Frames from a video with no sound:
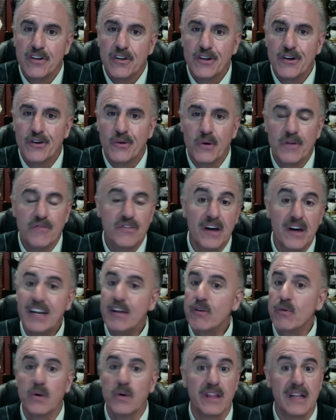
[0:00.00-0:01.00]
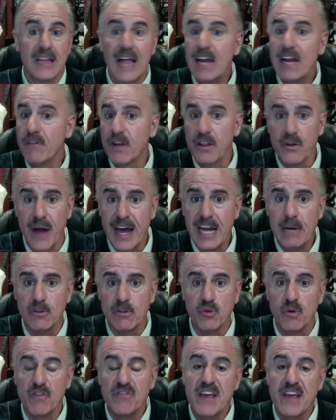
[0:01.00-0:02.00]
you know, we've done it with a lot of other
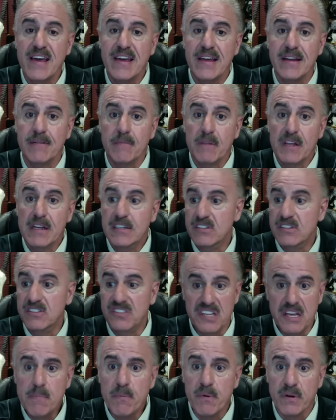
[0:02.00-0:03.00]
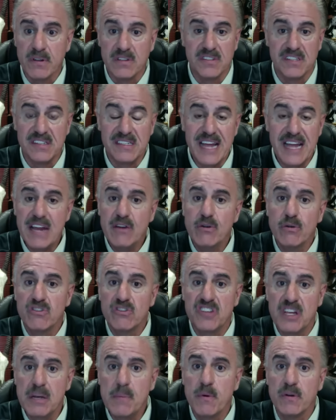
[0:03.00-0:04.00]
animals. We've taken zebras, endangered
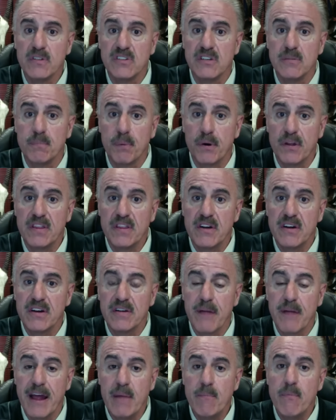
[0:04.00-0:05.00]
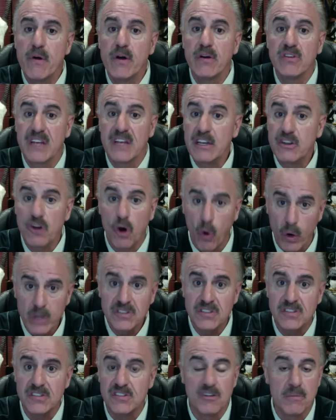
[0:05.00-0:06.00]
zebras, and put their embryos into
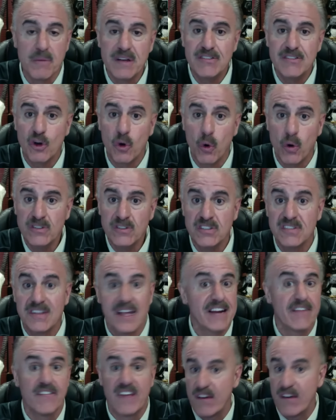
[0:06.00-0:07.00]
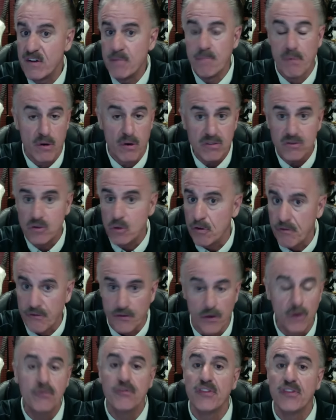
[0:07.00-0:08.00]
horses, domestic horses that have given birth to a
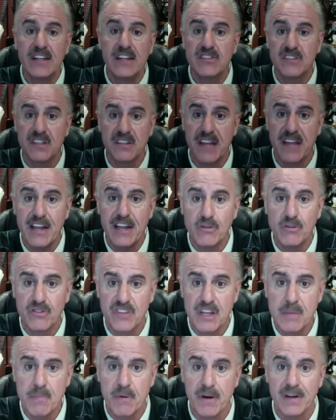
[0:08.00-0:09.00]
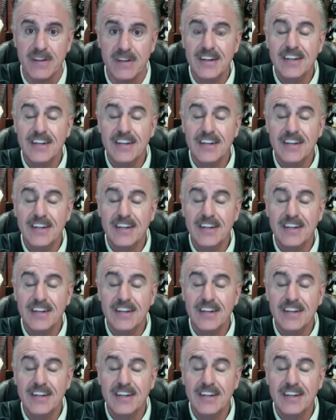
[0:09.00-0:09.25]
full-fledged endangered zebra.